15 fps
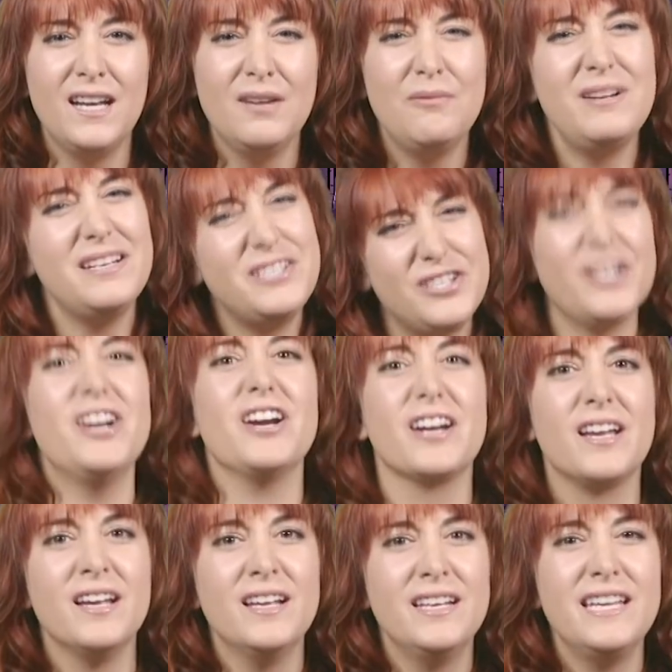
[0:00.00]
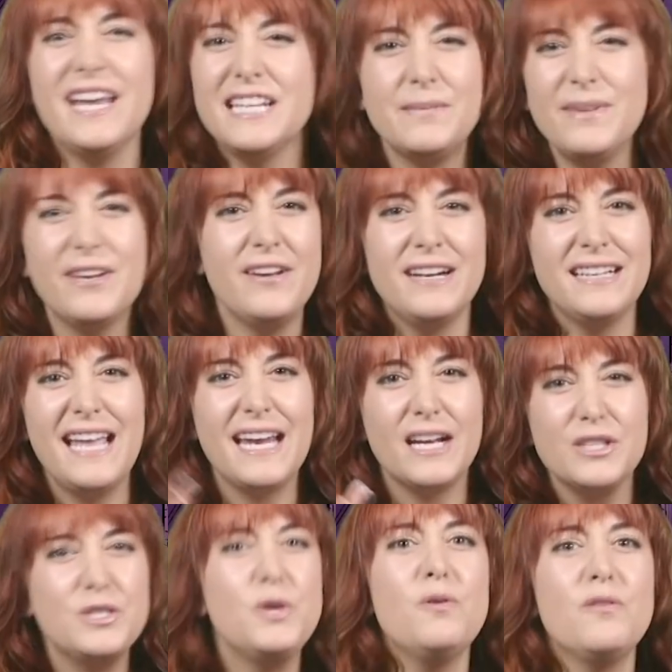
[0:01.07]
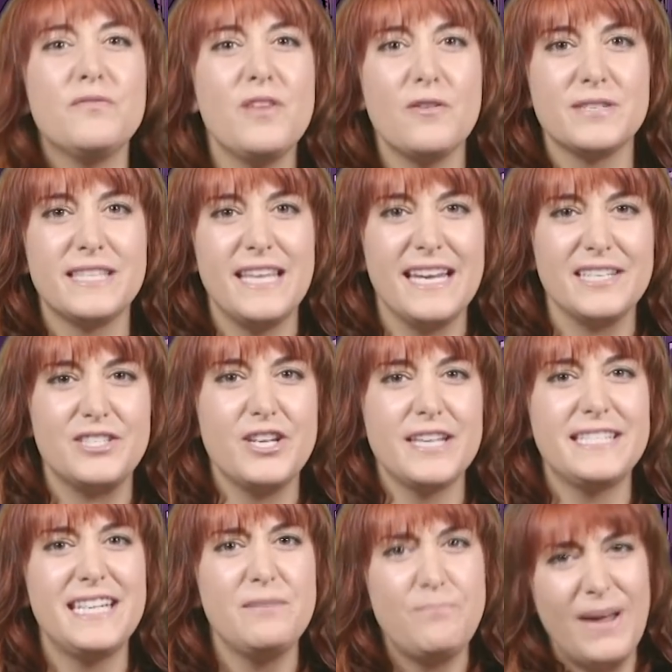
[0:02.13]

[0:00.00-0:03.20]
What a jerk! You get to be good at like two of those things, Justin.